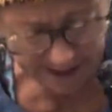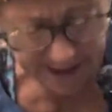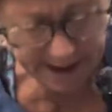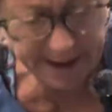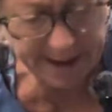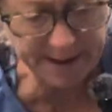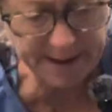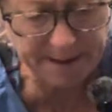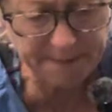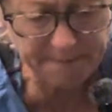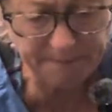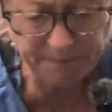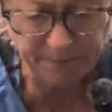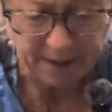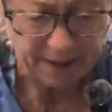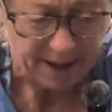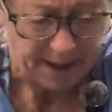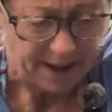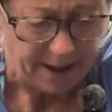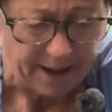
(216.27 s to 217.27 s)
I'm
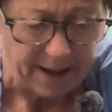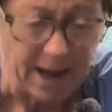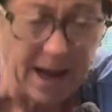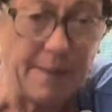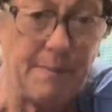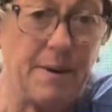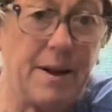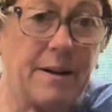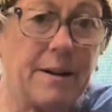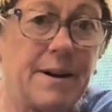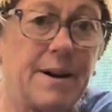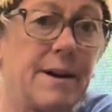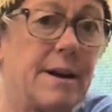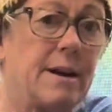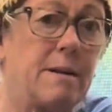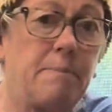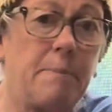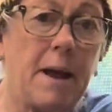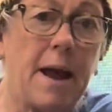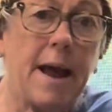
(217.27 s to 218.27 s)
not going to
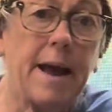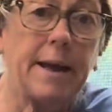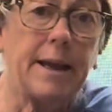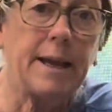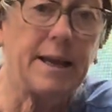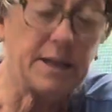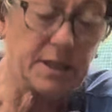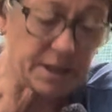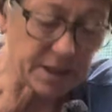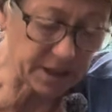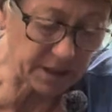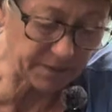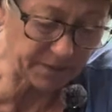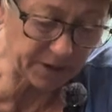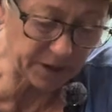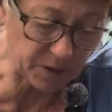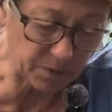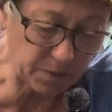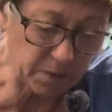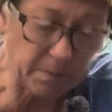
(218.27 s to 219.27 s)
unpack each
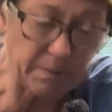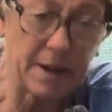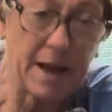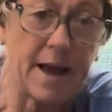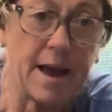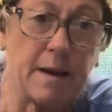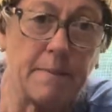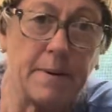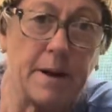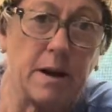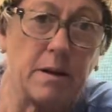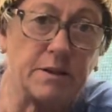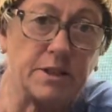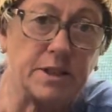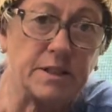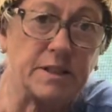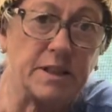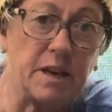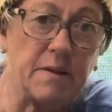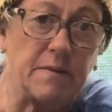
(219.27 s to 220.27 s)
individual bag, but I'll
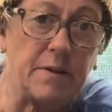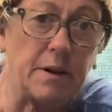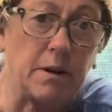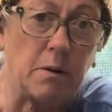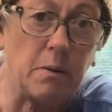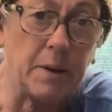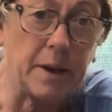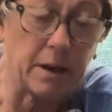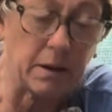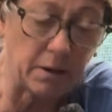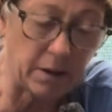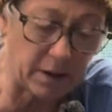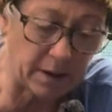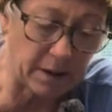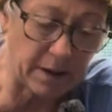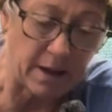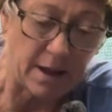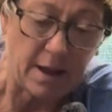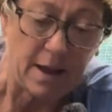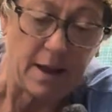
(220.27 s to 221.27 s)
just give you a quick look.
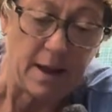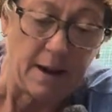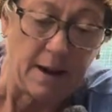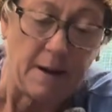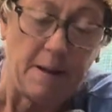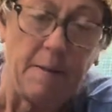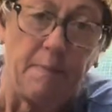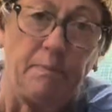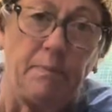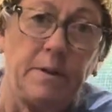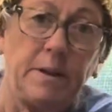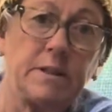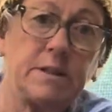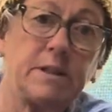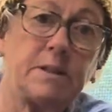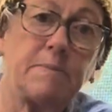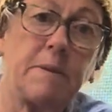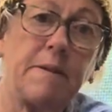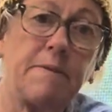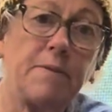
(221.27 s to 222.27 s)
This
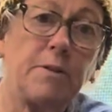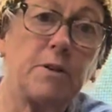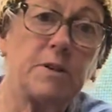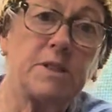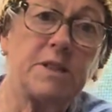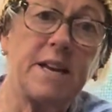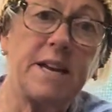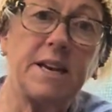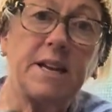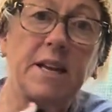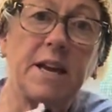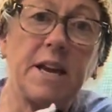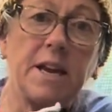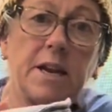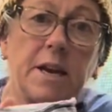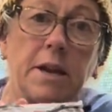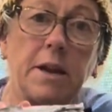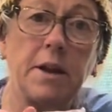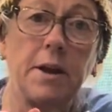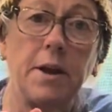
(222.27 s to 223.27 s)
is my first aid
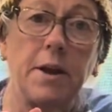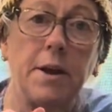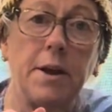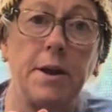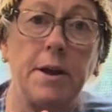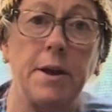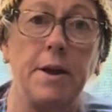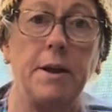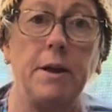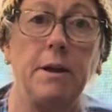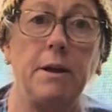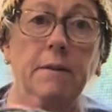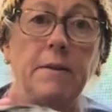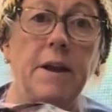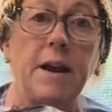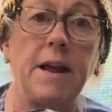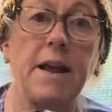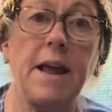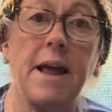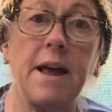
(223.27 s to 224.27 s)
kit
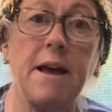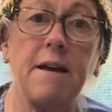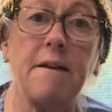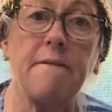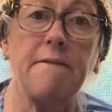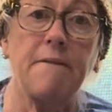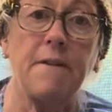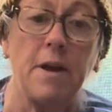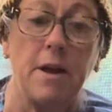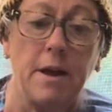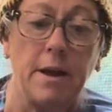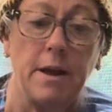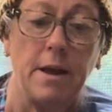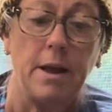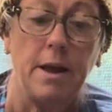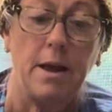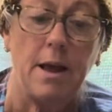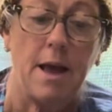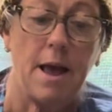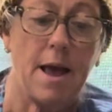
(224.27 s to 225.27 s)
that I have,
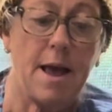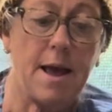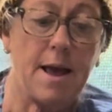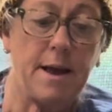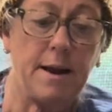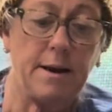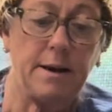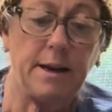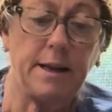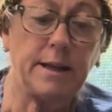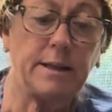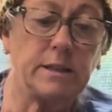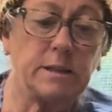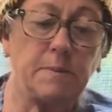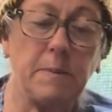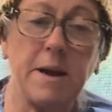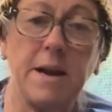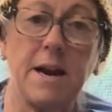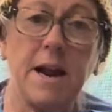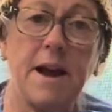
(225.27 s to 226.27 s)
and it's
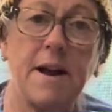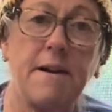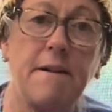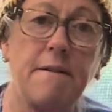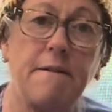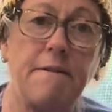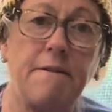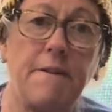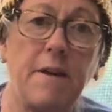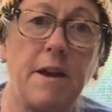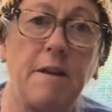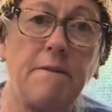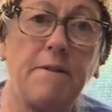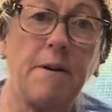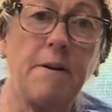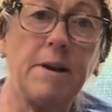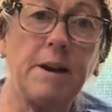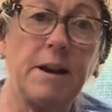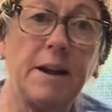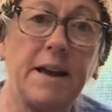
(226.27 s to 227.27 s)
made out of a
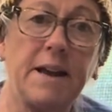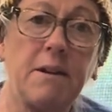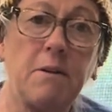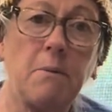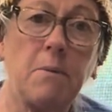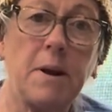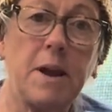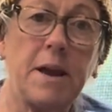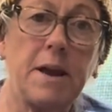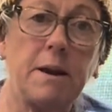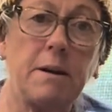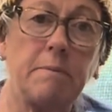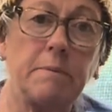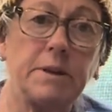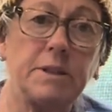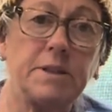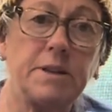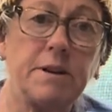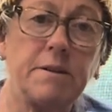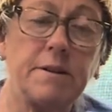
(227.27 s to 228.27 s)
very lightweight
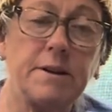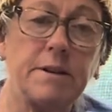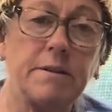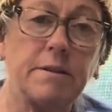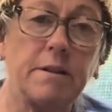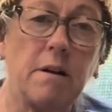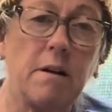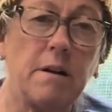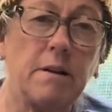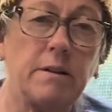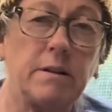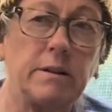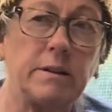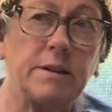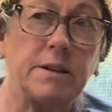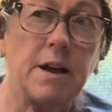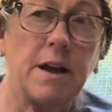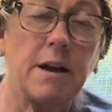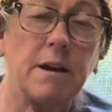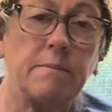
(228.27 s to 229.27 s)
material called
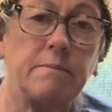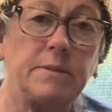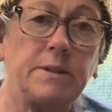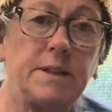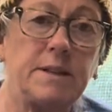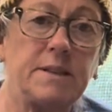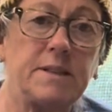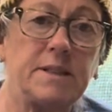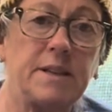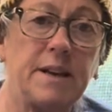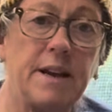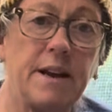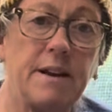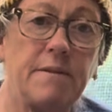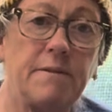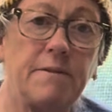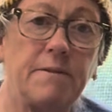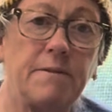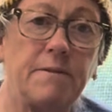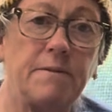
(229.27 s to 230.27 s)
DCF,
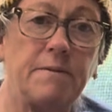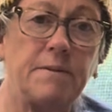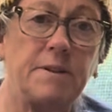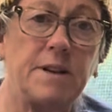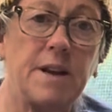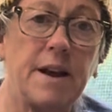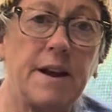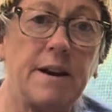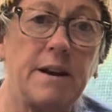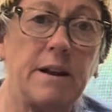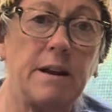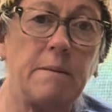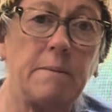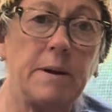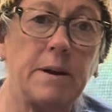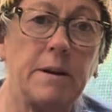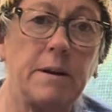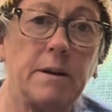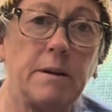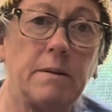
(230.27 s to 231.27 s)

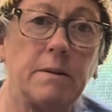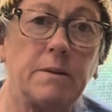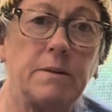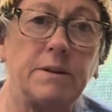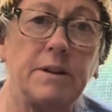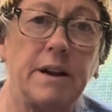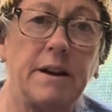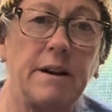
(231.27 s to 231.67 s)
Dyneema, or